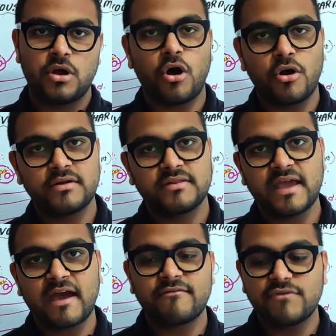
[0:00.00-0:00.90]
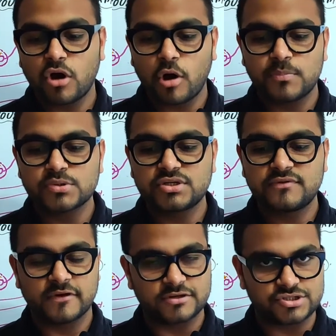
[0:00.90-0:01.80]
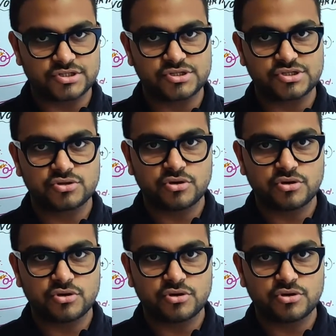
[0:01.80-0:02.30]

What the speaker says: or they have the opposite functions.